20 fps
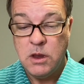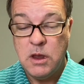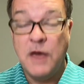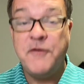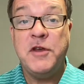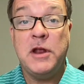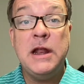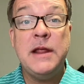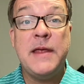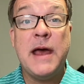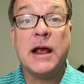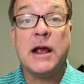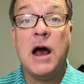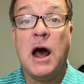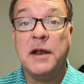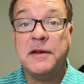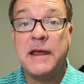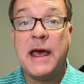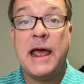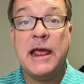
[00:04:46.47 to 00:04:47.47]
if you need that
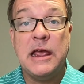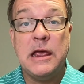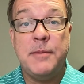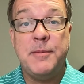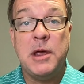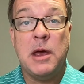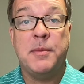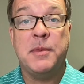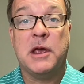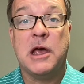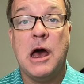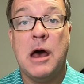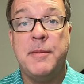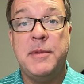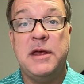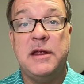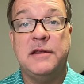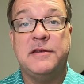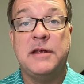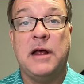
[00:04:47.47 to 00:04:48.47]
contact, hit me up in the
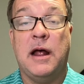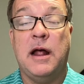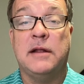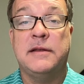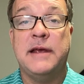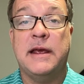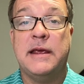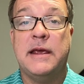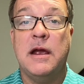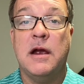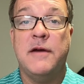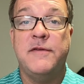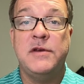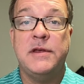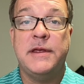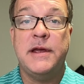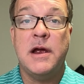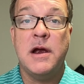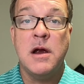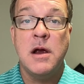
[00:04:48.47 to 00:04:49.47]
comments. I'll take care of
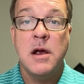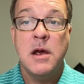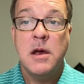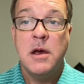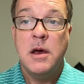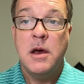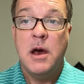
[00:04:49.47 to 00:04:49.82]
you there.